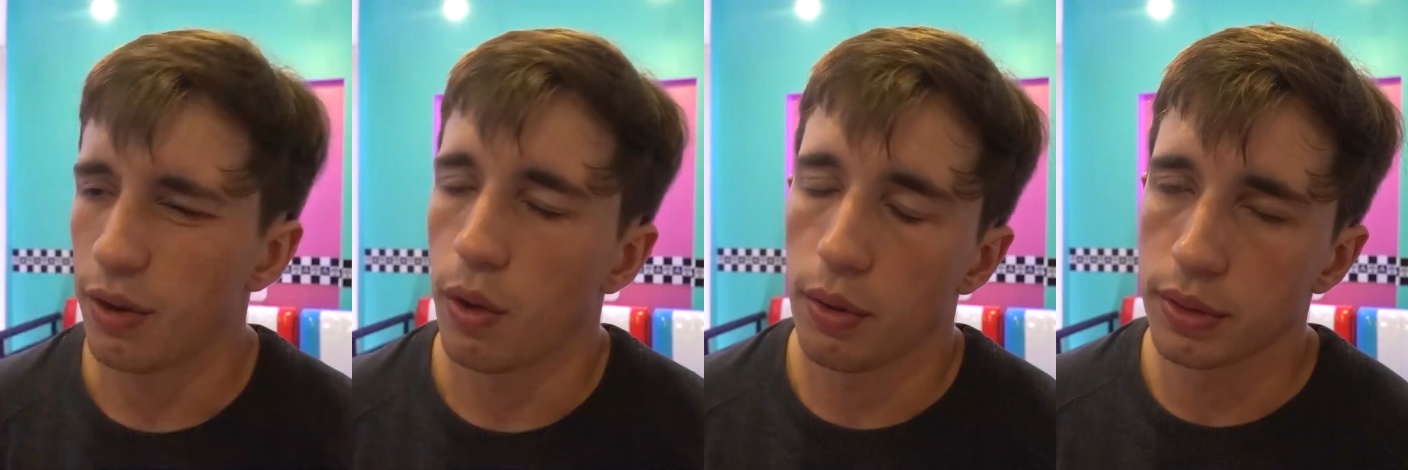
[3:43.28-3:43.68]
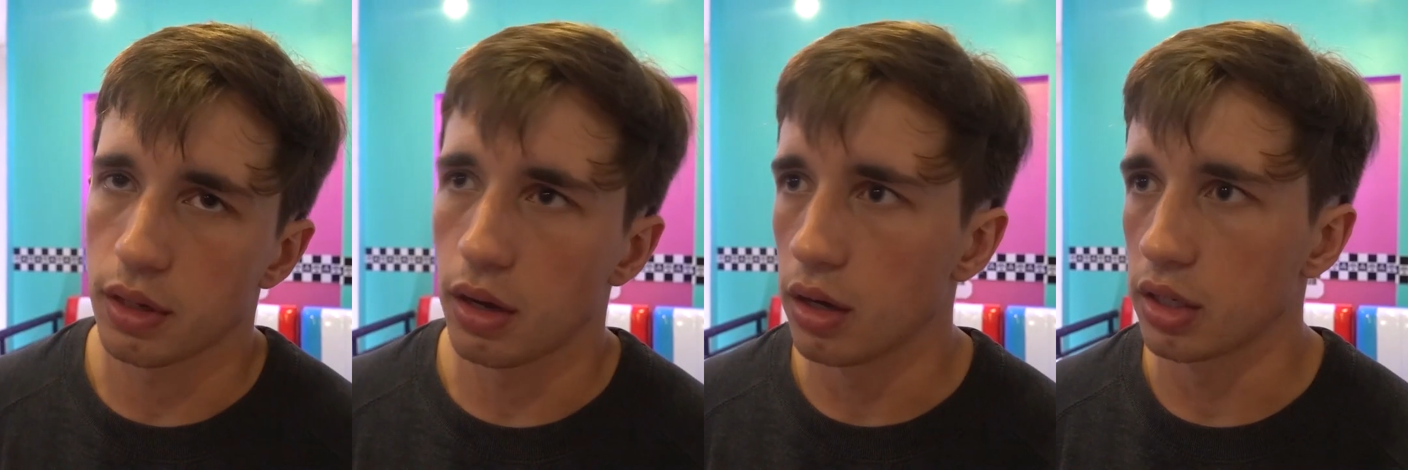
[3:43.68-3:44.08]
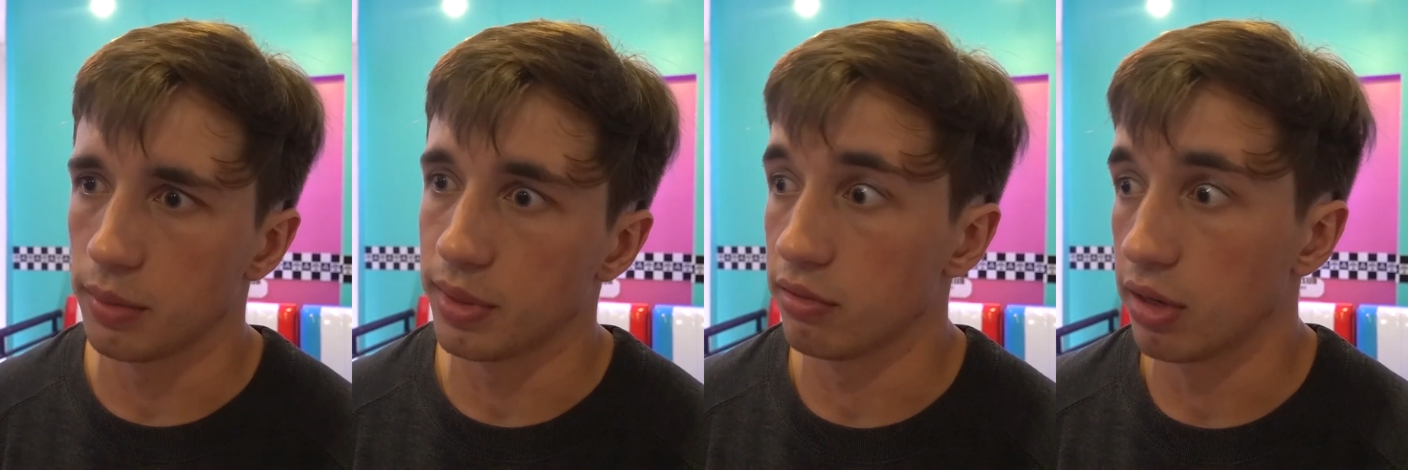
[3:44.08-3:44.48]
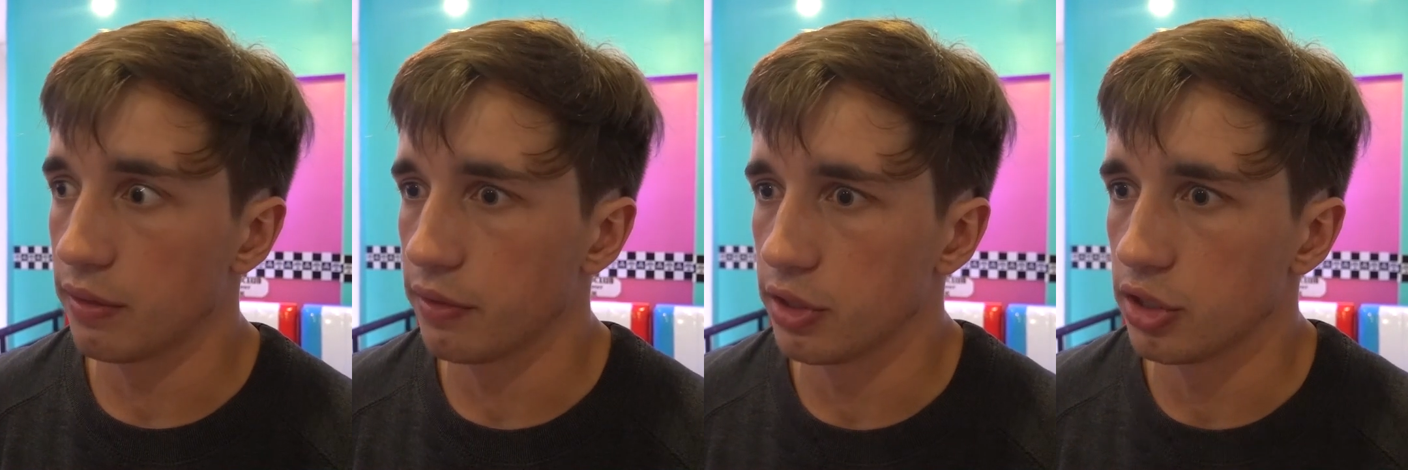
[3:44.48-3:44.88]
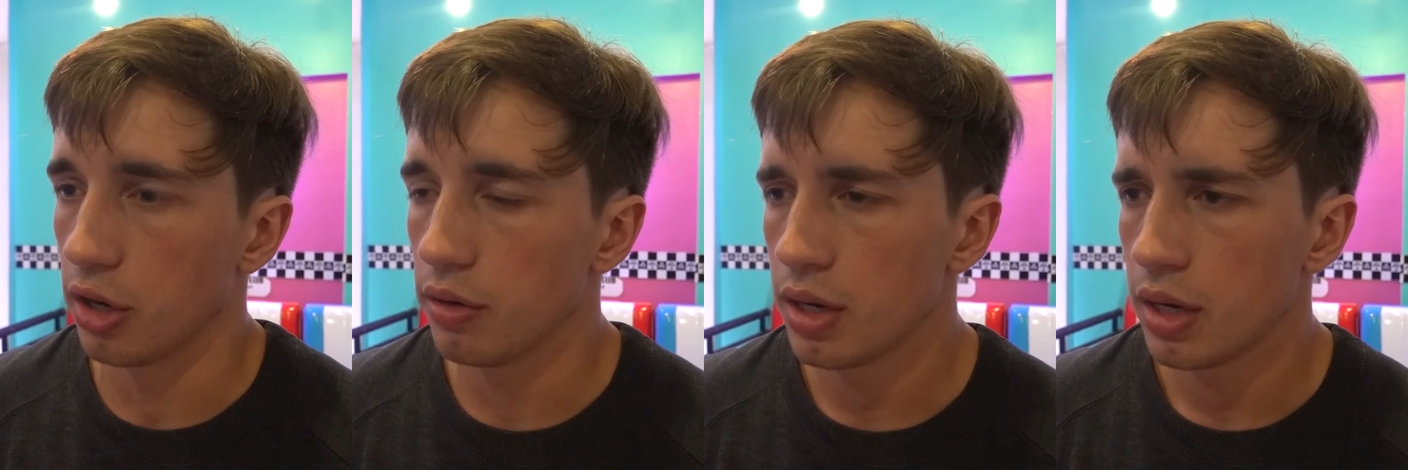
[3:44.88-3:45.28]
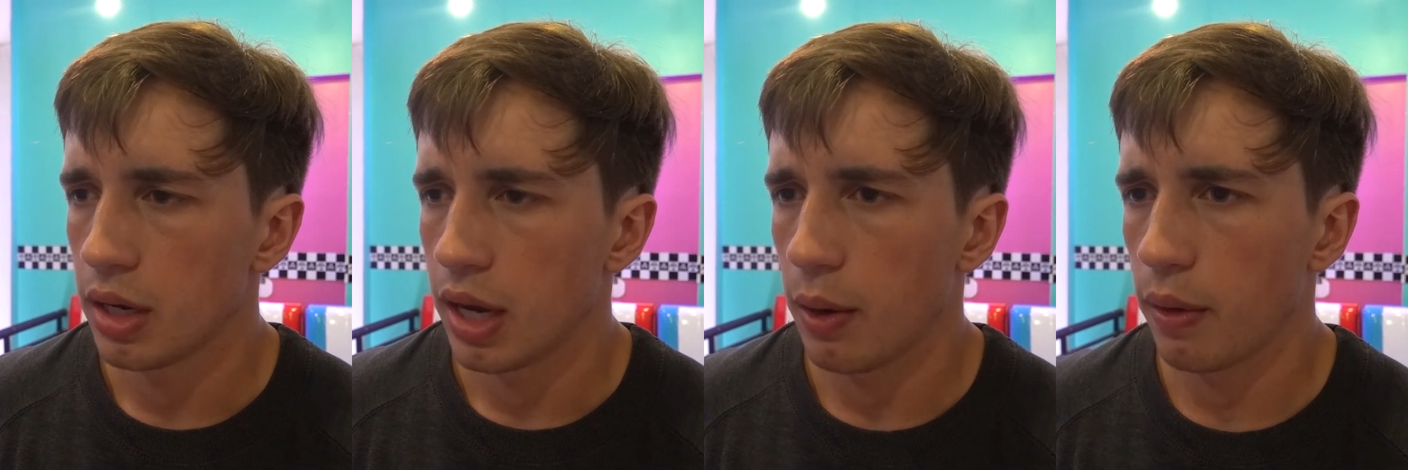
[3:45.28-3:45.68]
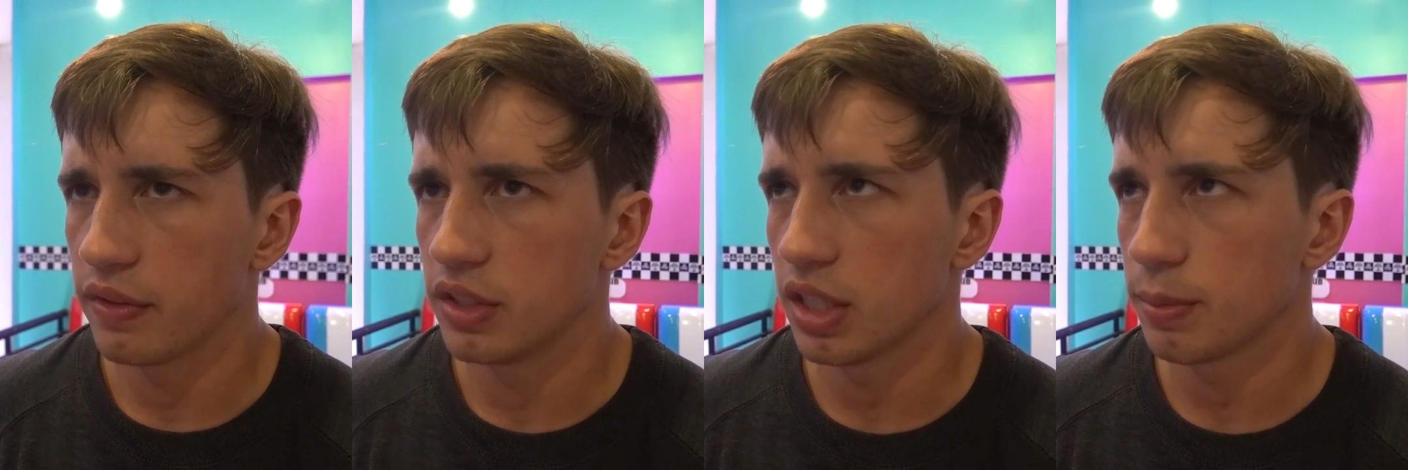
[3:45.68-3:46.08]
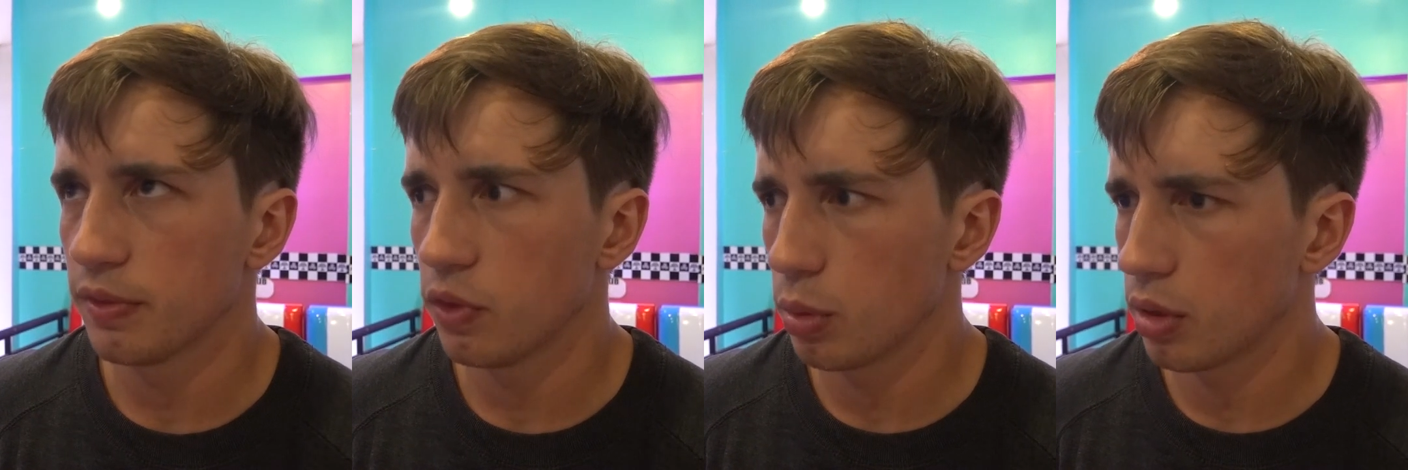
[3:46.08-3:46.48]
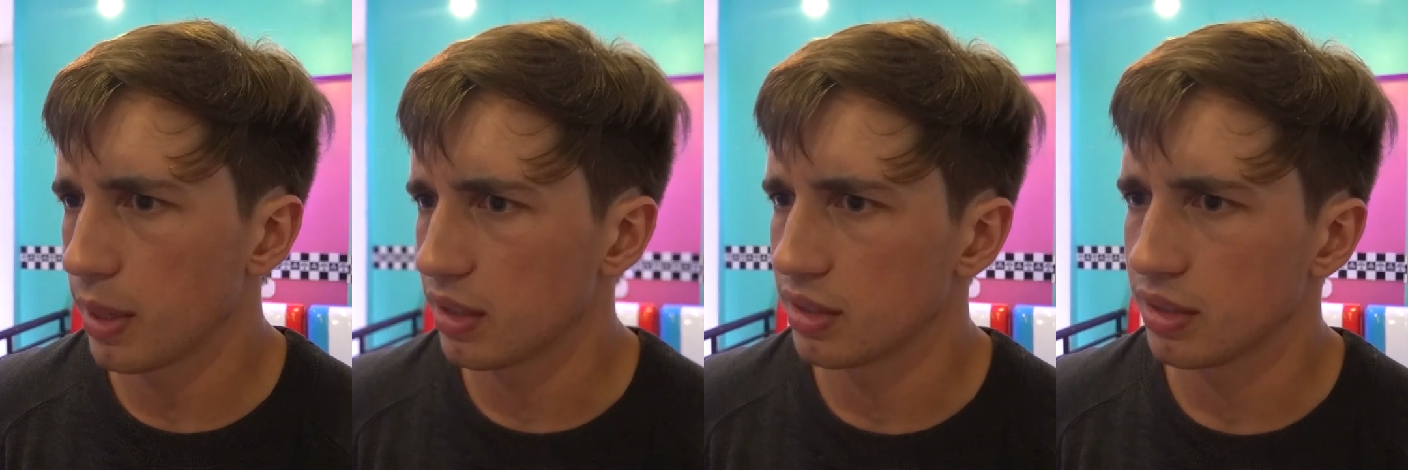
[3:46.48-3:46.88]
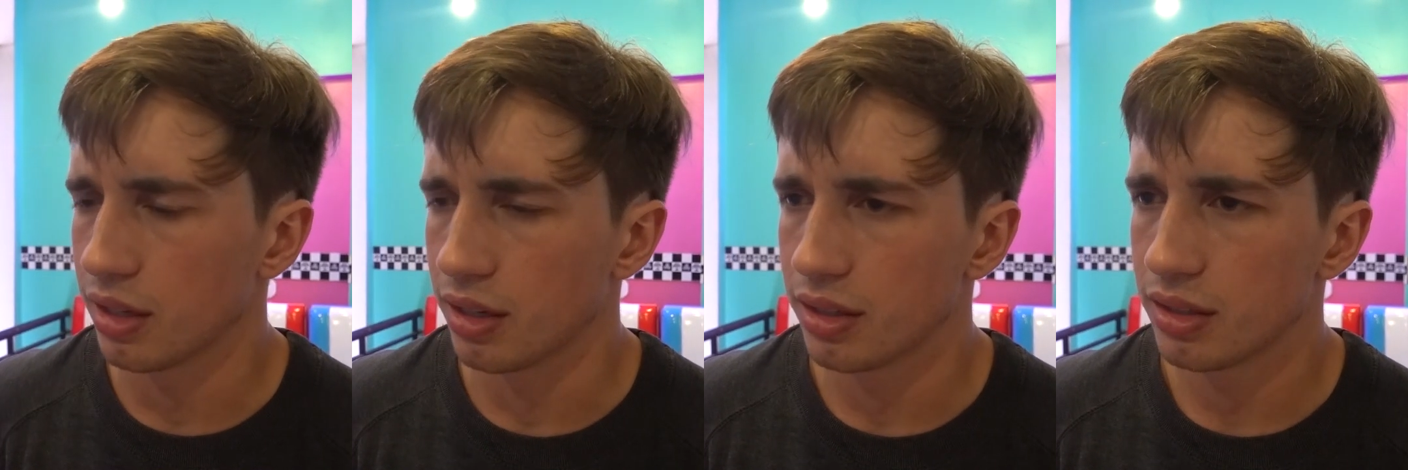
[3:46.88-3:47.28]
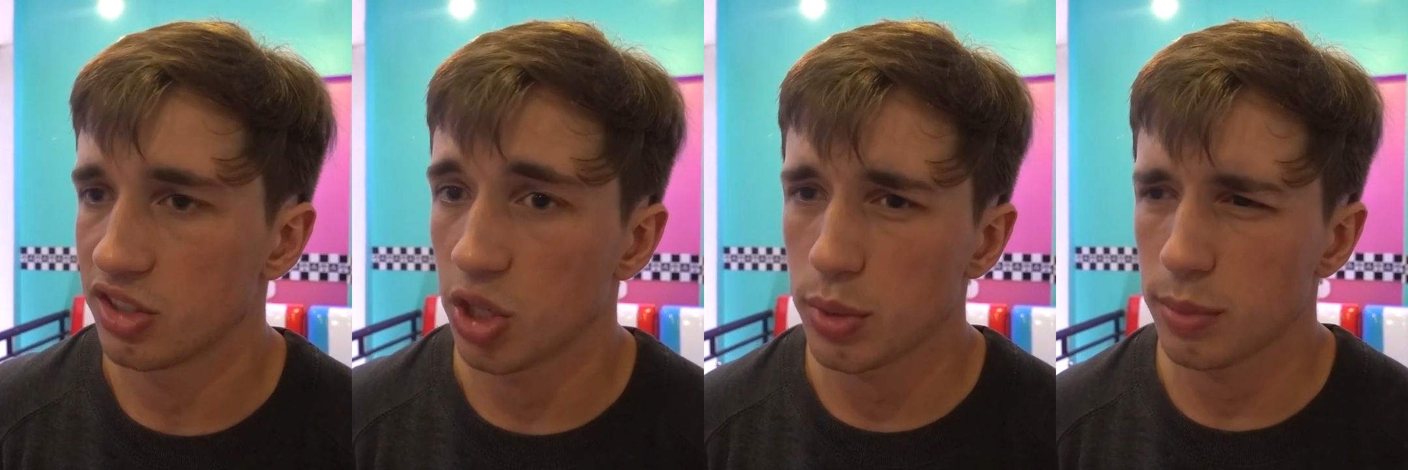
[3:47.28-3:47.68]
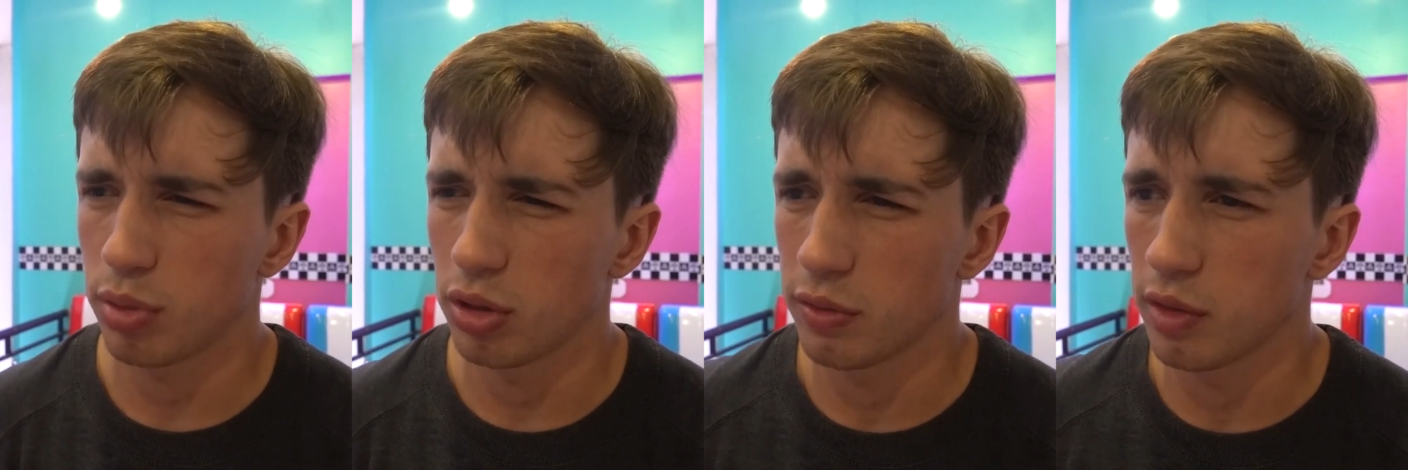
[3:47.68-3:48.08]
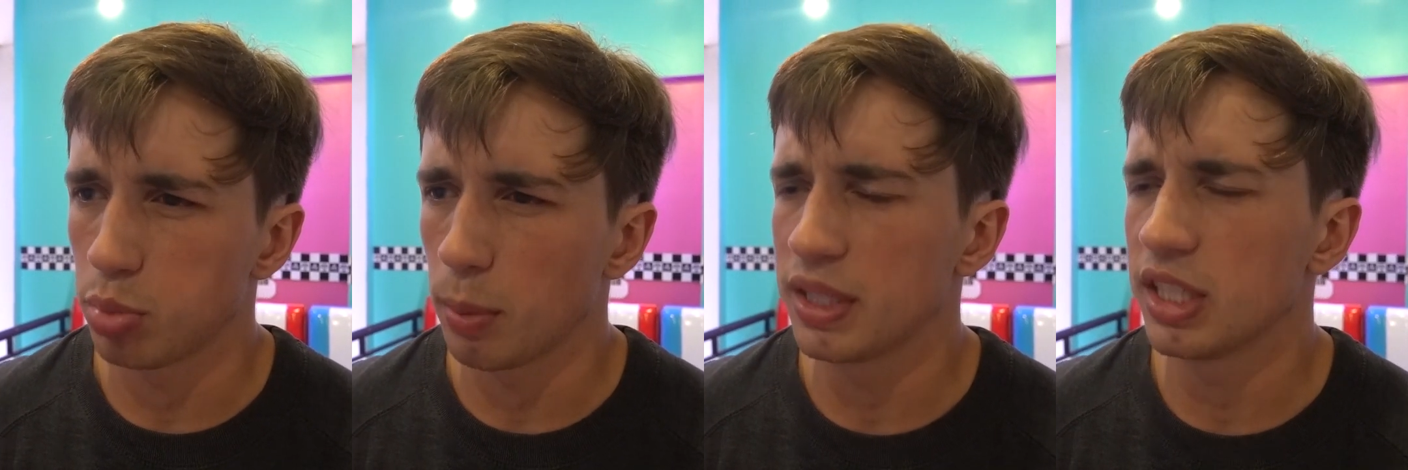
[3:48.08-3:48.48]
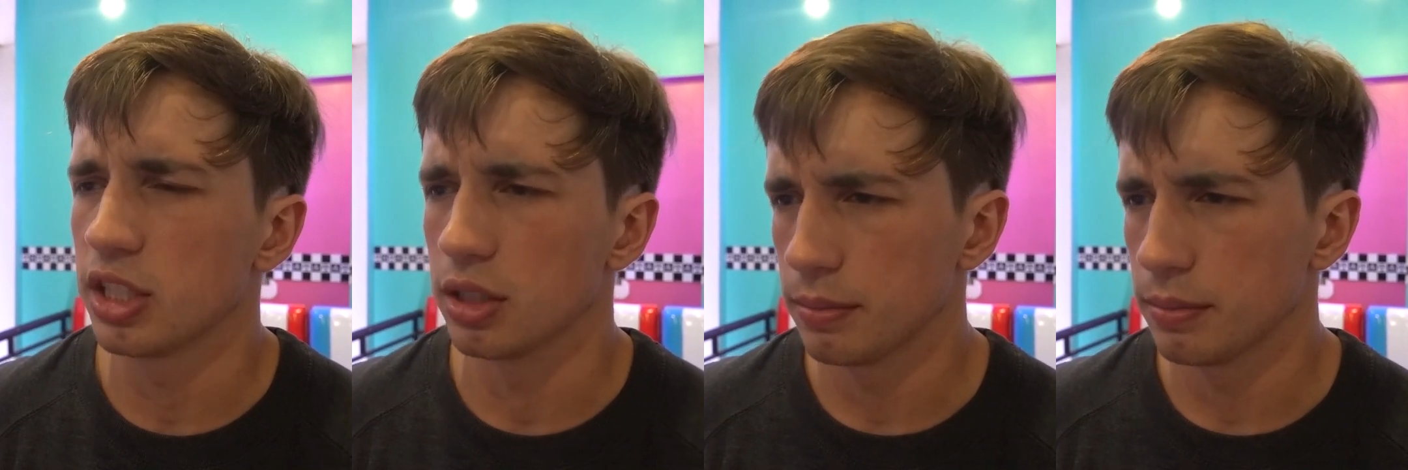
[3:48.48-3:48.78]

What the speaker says: Now, I was arguably ready for the show. However, just before we were about to start, Tom was approached with a proposition.